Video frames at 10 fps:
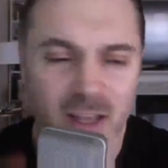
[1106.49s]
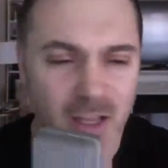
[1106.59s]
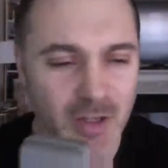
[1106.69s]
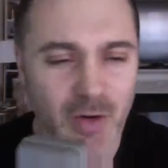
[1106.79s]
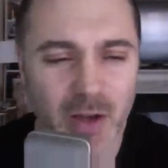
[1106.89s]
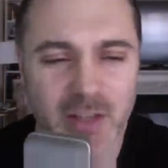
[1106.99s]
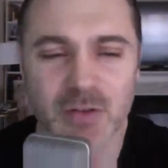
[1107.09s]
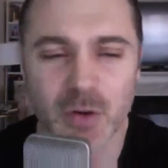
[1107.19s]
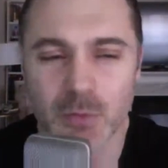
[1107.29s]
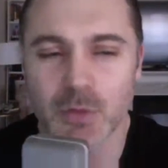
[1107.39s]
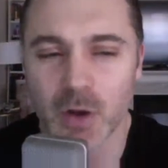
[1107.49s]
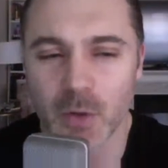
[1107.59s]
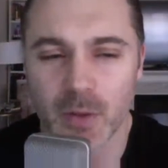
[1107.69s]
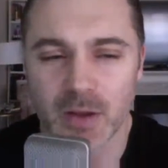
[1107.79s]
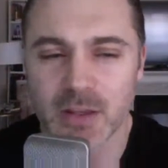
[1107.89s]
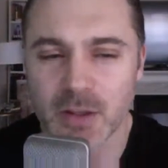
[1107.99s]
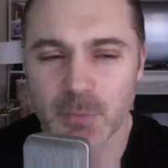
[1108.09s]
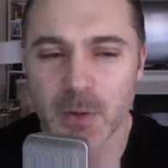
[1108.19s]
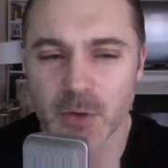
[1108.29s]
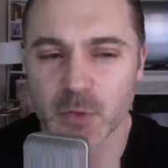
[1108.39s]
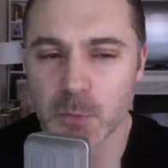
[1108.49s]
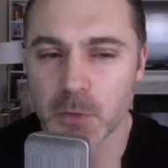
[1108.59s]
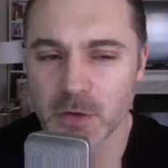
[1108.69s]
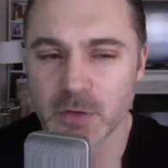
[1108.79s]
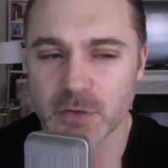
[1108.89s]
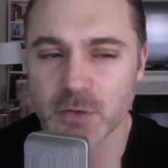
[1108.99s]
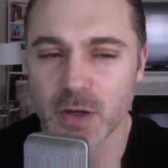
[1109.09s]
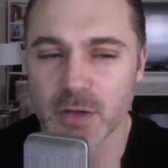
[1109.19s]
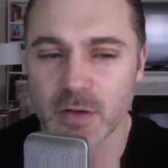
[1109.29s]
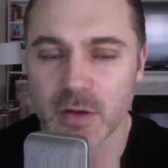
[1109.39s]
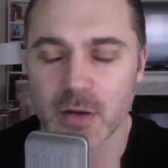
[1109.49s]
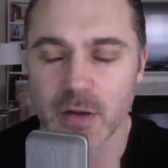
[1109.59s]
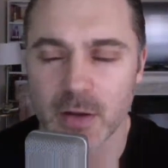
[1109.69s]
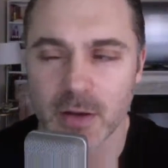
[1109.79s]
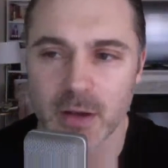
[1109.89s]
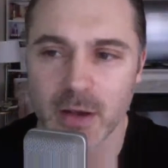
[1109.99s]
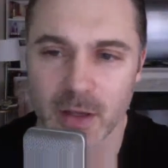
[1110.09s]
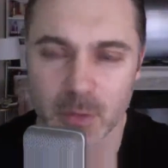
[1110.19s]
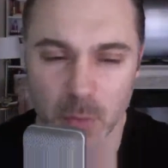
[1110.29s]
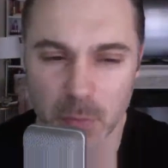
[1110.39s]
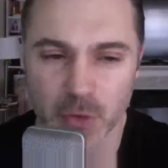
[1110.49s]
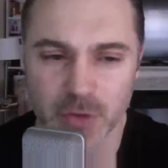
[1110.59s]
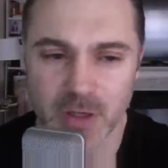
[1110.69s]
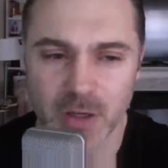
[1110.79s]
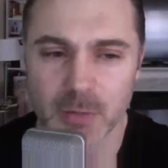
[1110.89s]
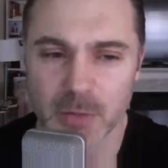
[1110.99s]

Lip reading: I don't know. I think his parents were pretty strict and were pushing him.